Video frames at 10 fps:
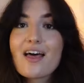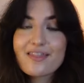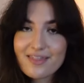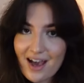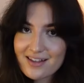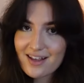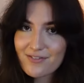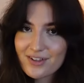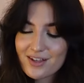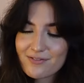that is
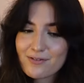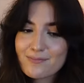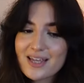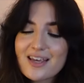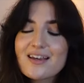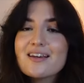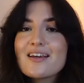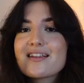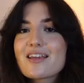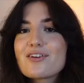everything from me.
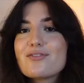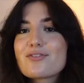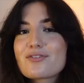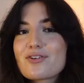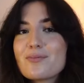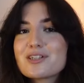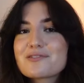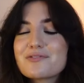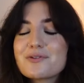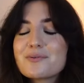Thank you so, so much
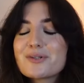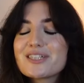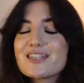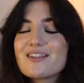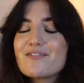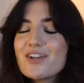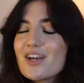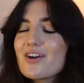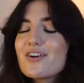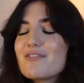for watching this
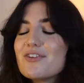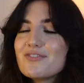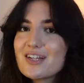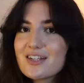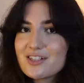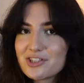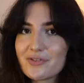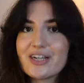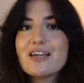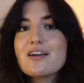video. If you did
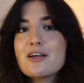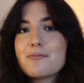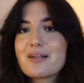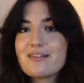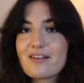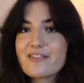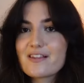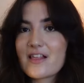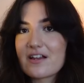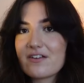enjoy, please give
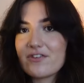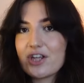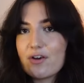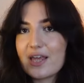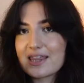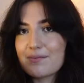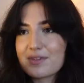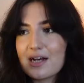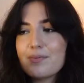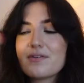this video a thumbs
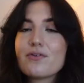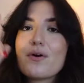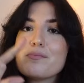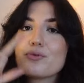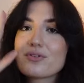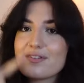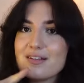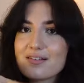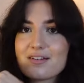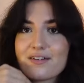up. If you're a more
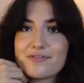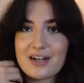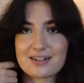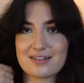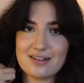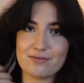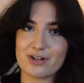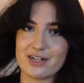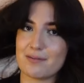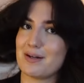seasoned fantasy
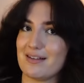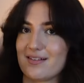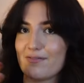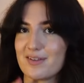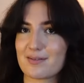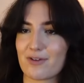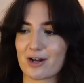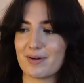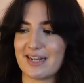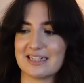reader, please give me some
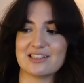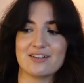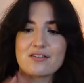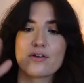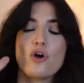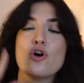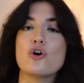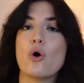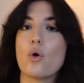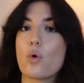recommendations.
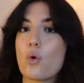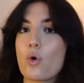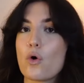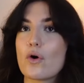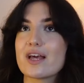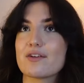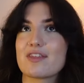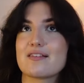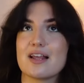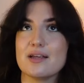Or if
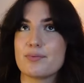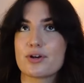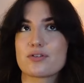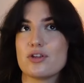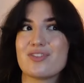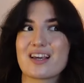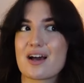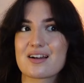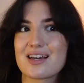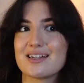there's any books that you think
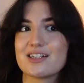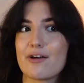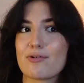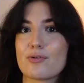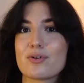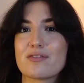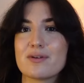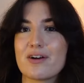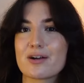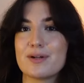I'd like in general, give
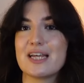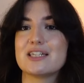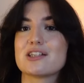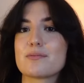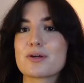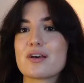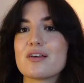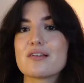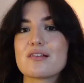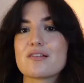me recommendations
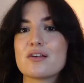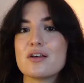because